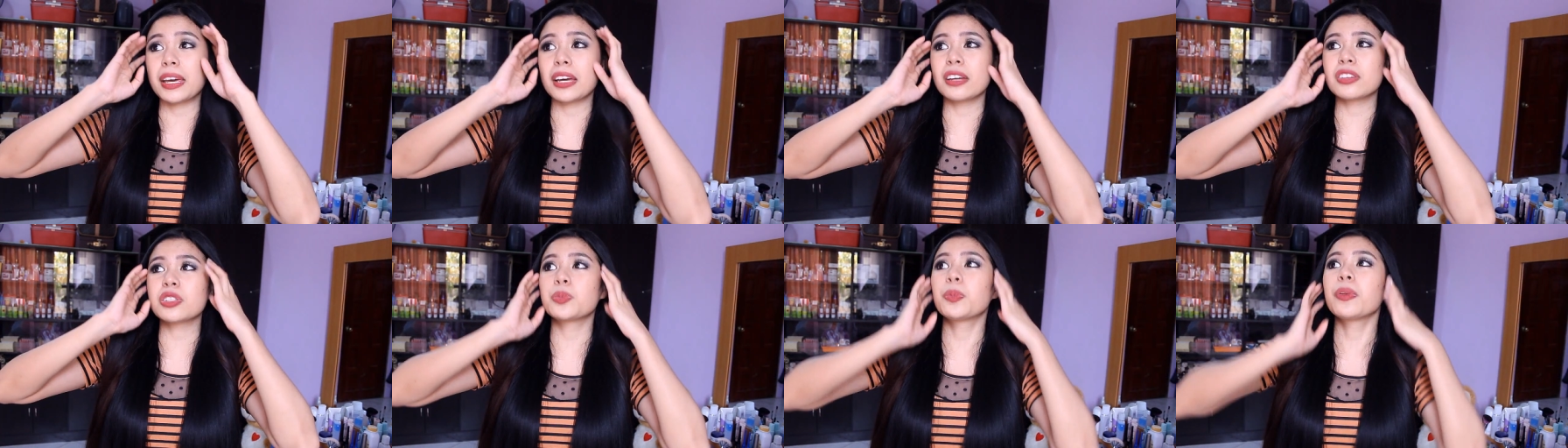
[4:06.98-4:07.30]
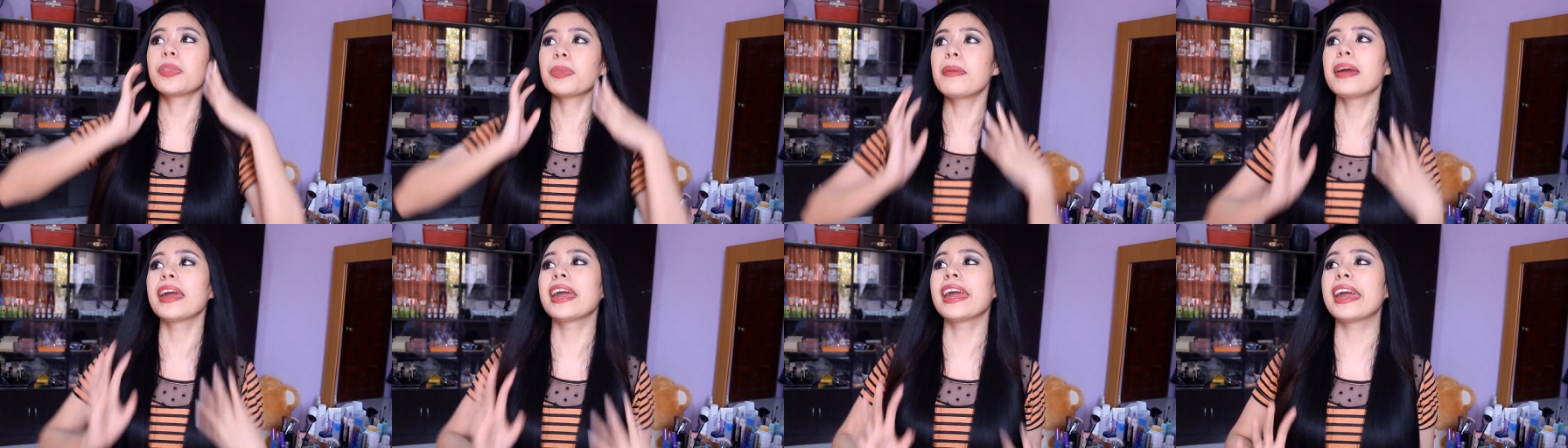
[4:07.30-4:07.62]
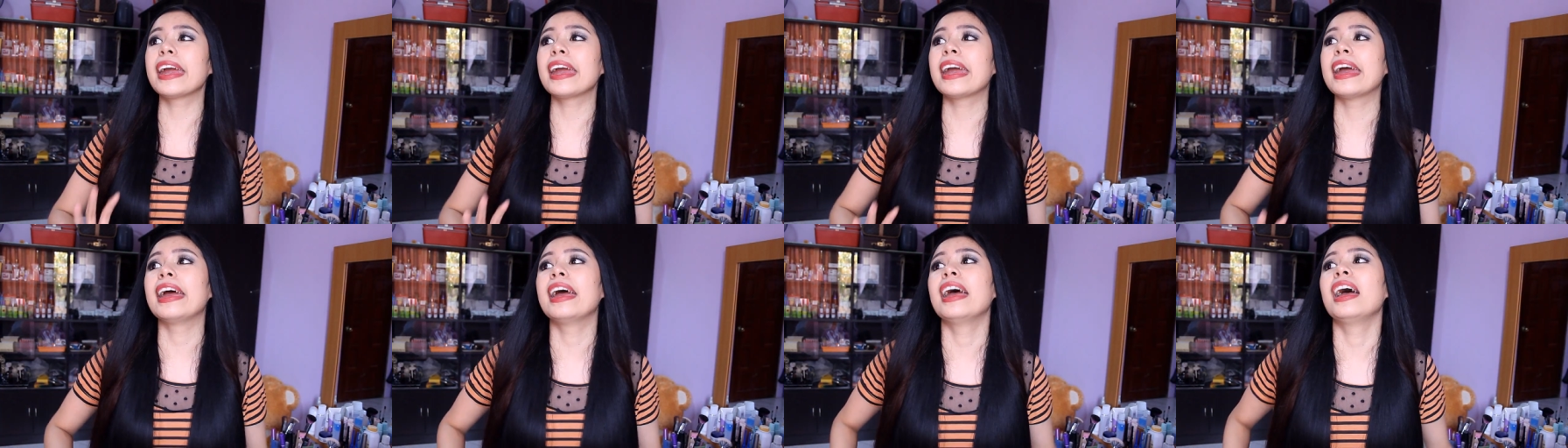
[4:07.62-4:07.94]
Because with
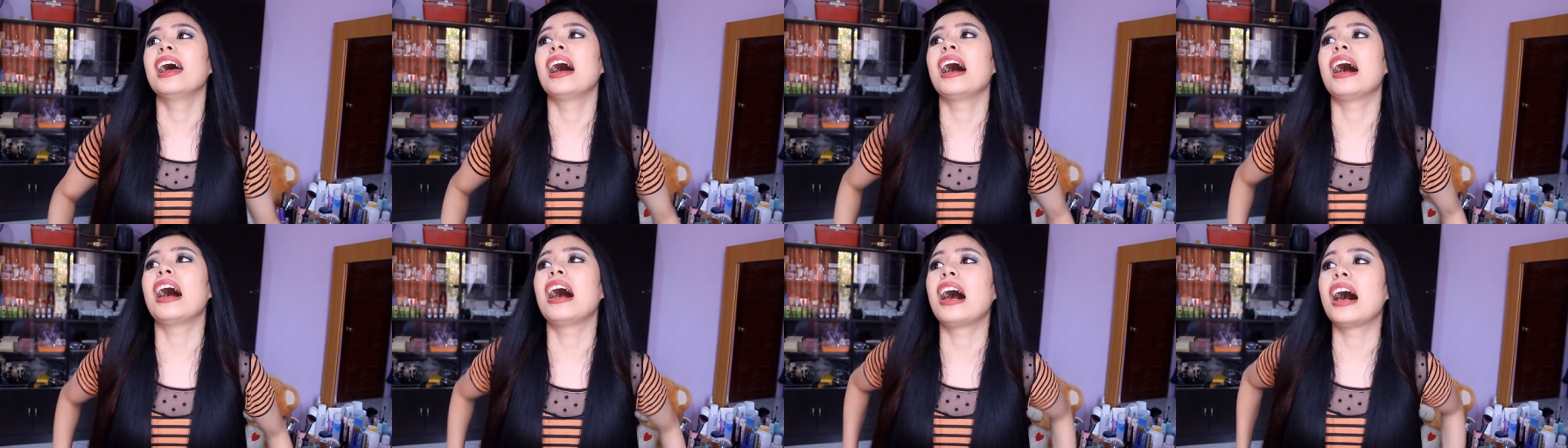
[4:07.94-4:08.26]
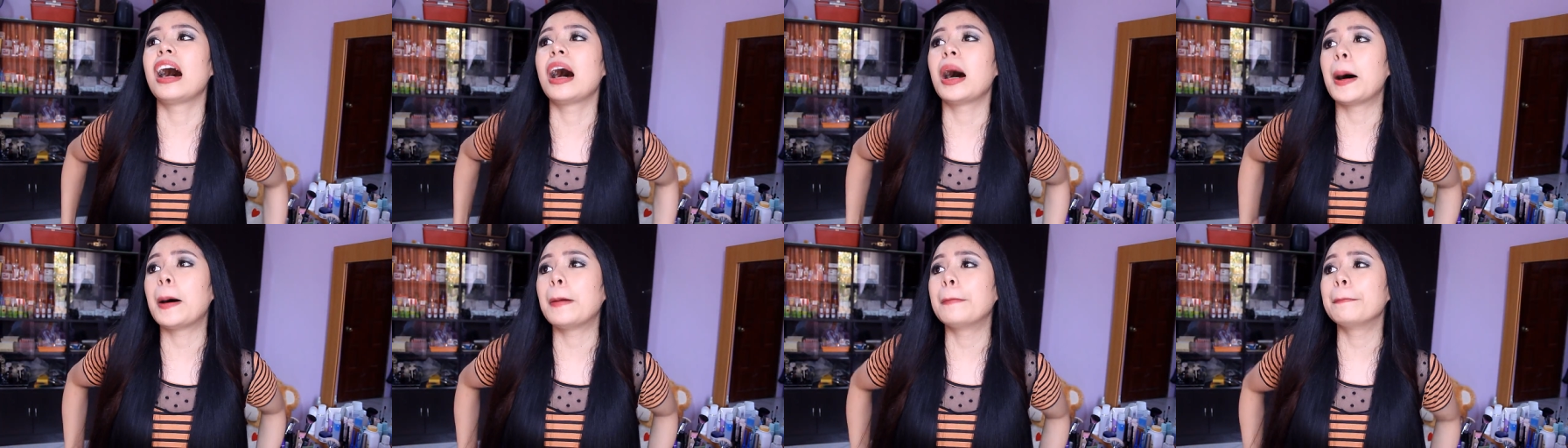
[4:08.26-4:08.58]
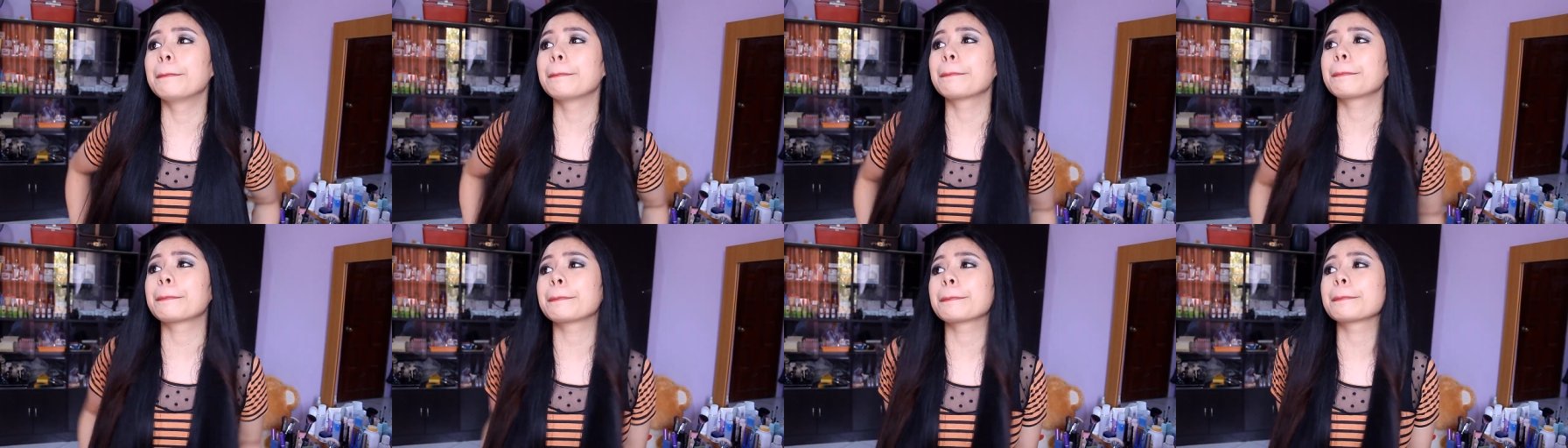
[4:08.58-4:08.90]
me,
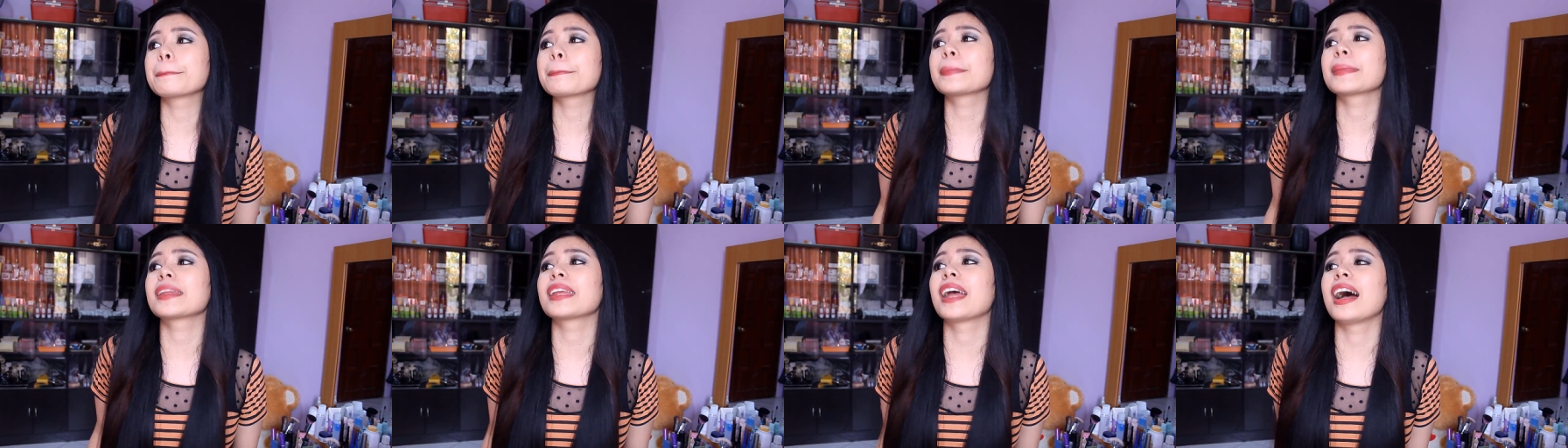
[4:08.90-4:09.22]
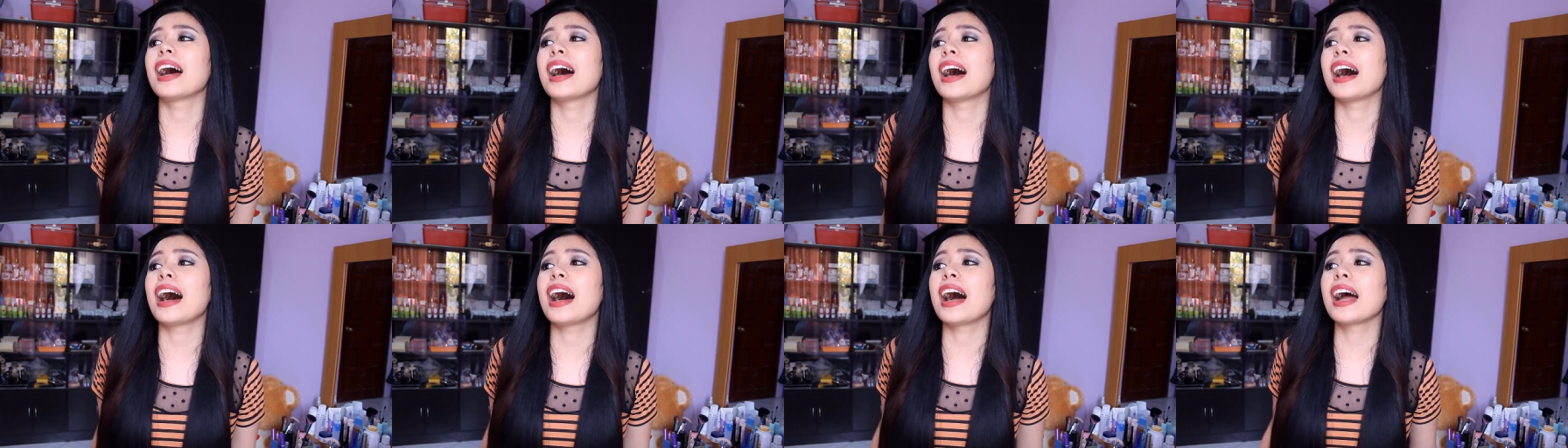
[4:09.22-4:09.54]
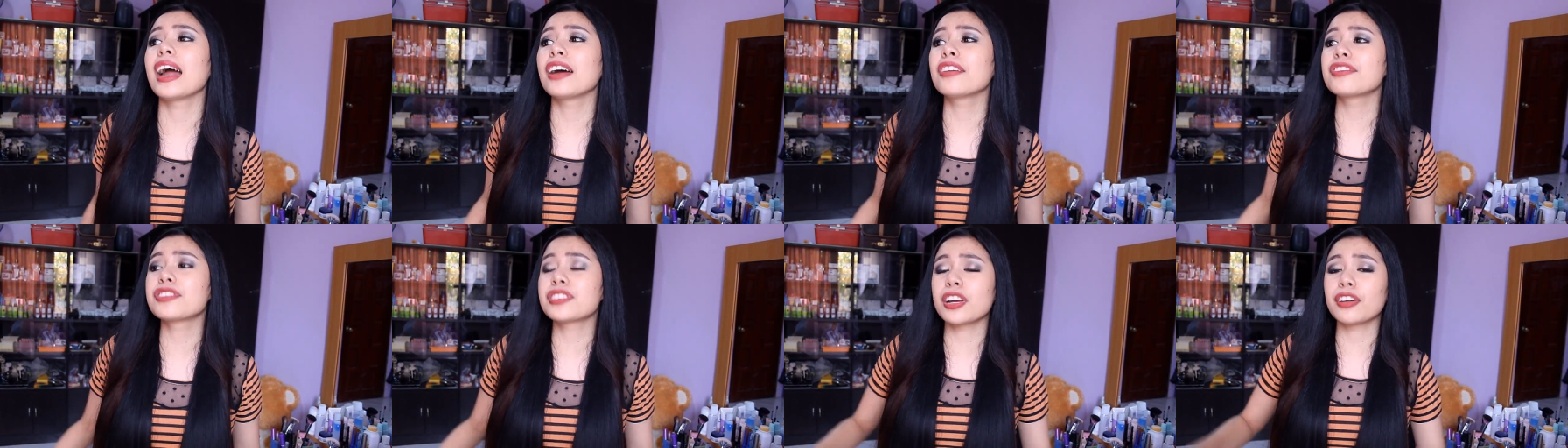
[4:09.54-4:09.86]

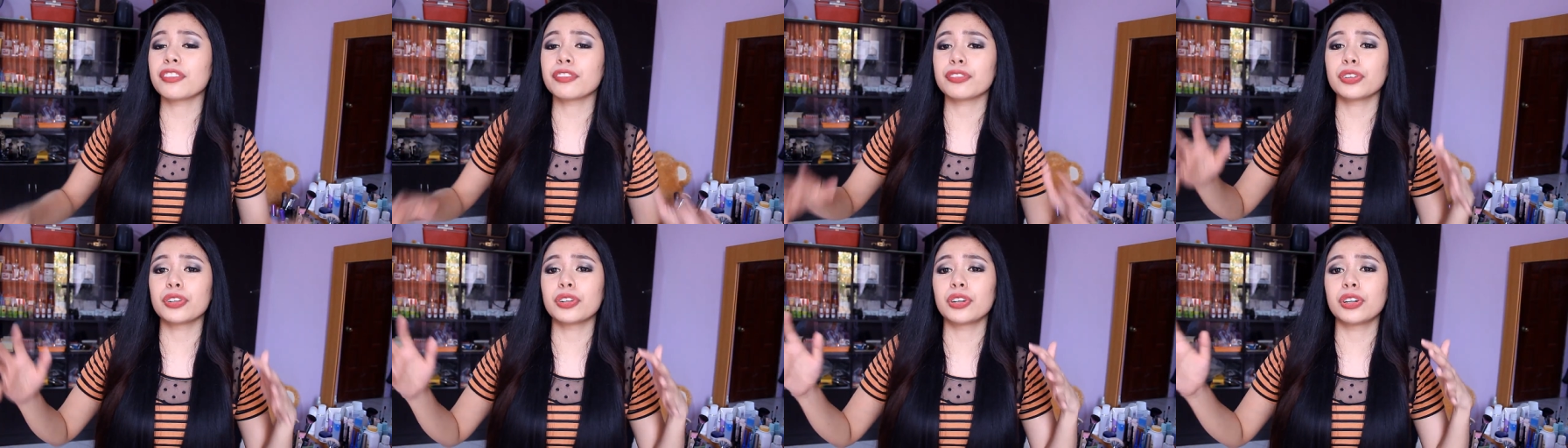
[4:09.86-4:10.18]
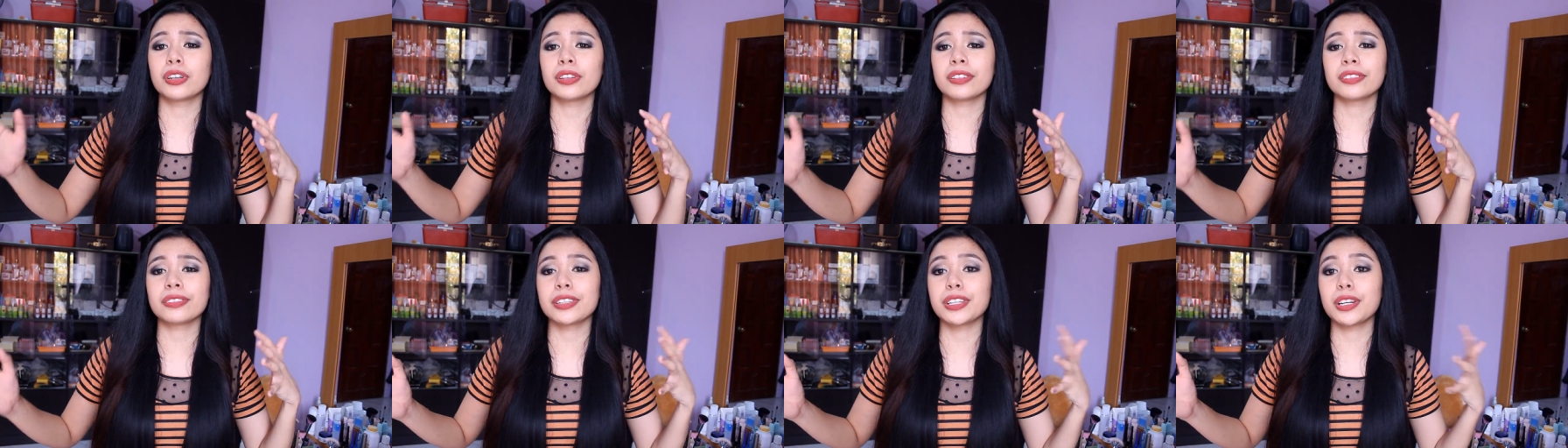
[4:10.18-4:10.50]
I have several,